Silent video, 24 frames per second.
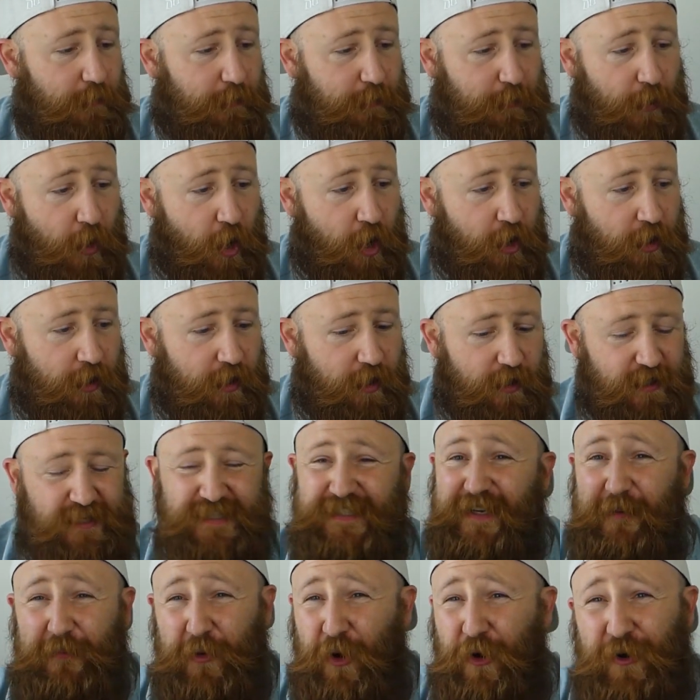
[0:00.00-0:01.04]
But, because
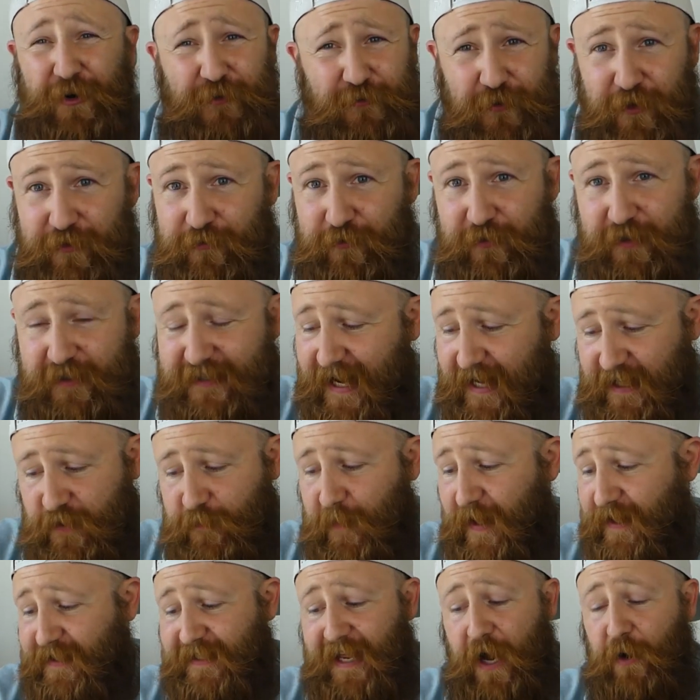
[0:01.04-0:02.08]
I'm not going to run through the tech
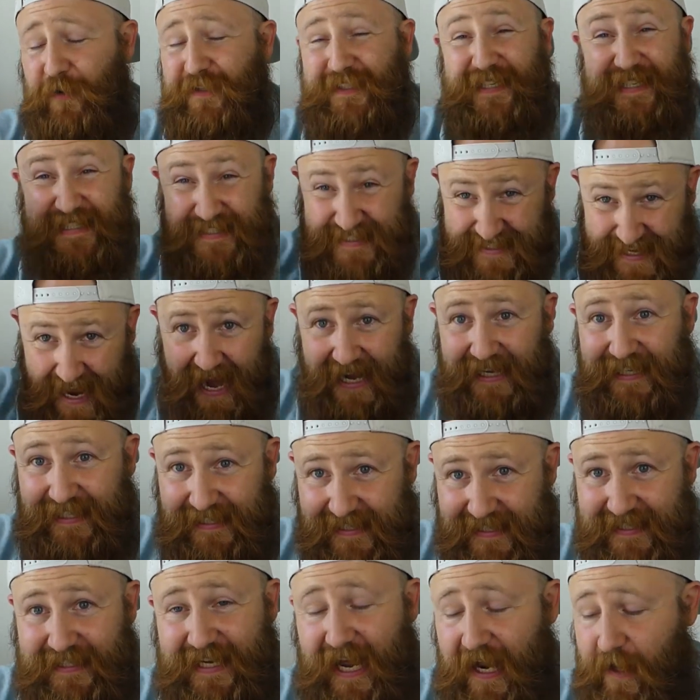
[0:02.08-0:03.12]
specs now, it's exactly
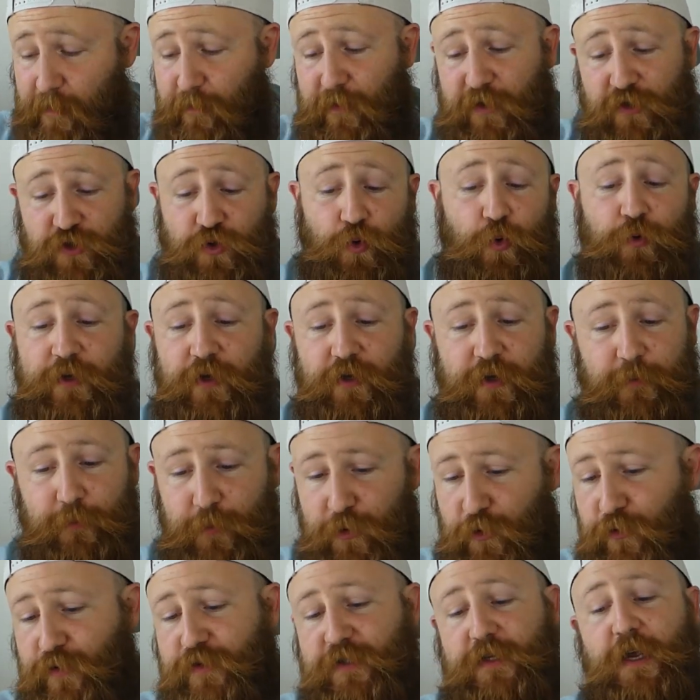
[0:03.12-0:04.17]
the same as all the other
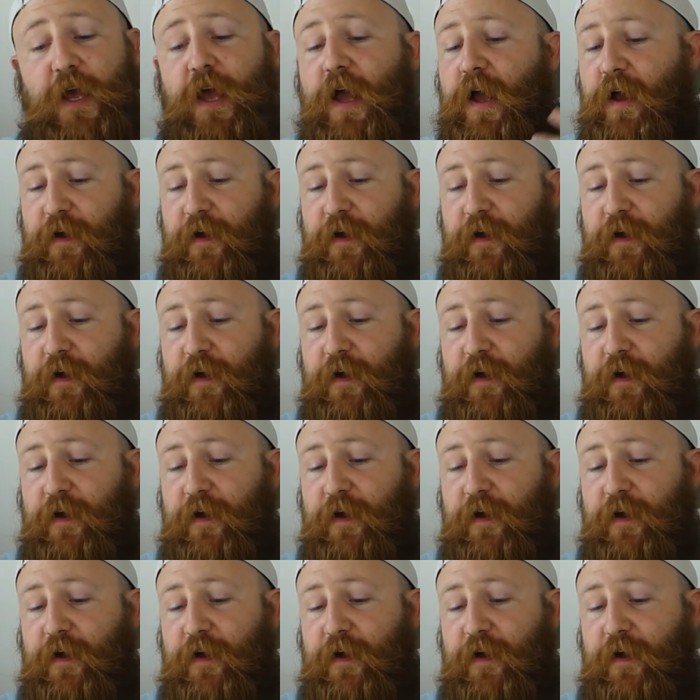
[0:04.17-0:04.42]
boots.